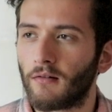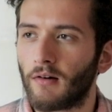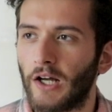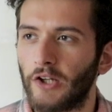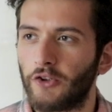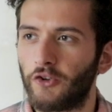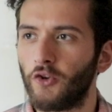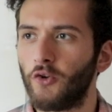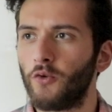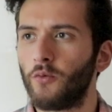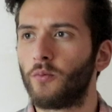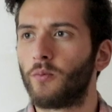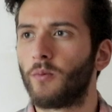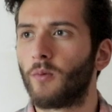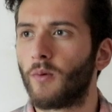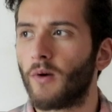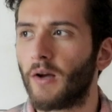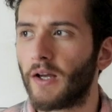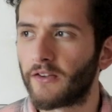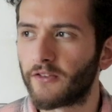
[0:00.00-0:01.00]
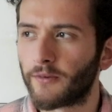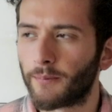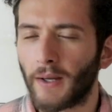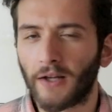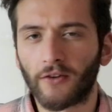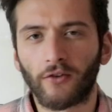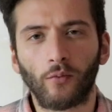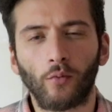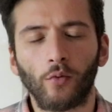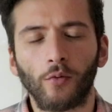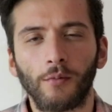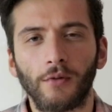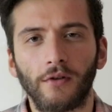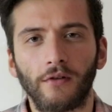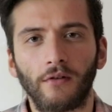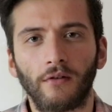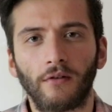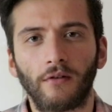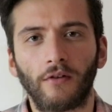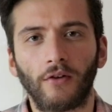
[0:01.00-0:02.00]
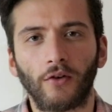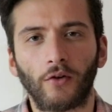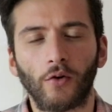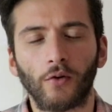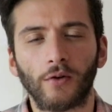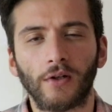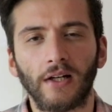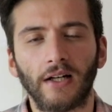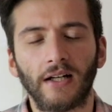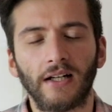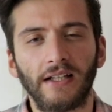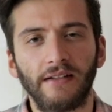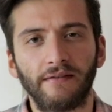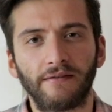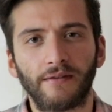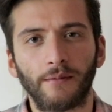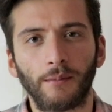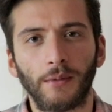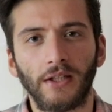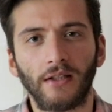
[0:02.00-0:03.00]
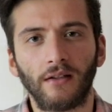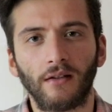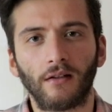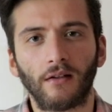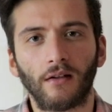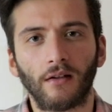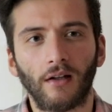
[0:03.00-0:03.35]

I do expect a woman to cook and clean for me.